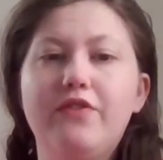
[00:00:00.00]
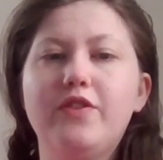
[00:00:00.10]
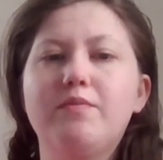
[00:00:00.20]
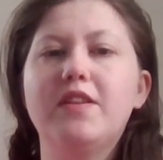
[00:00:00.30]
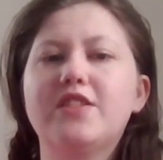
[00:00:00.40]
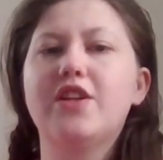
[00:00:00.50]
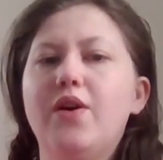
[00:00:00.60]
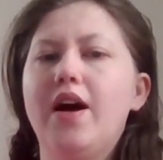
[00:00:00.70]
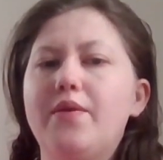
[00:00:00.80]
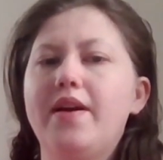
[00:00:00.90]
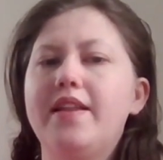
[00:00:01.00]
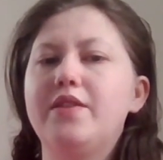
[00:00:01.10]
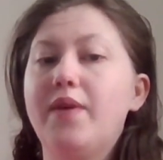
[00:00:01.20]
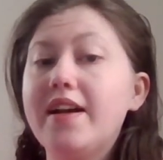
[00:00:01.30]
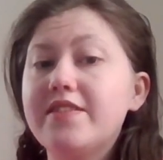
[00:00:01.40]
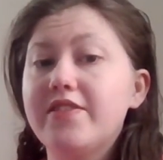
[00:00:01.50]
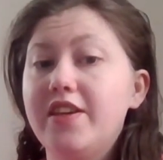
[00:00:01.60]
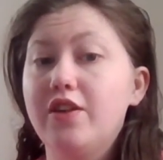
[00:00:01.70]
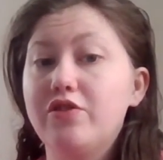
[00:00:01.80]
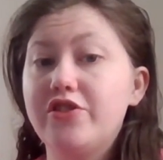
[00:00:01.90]
a few months ago I read The Rise of
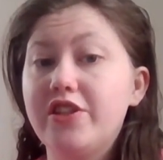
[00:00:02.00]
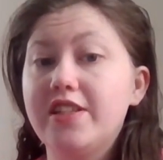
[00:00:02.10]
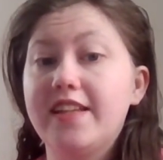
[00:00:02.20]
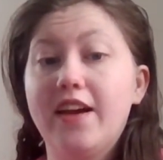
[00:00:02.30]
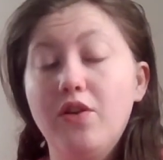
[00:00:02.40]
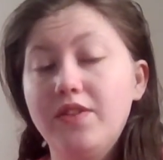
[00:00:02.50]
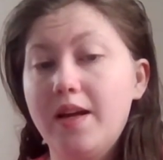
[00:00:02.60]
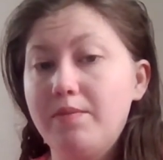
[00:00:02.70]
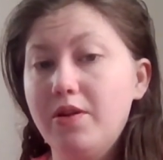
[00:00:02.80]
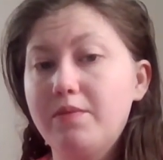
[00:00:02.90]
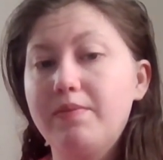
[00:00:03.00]
Kyoshi, because I owned that book,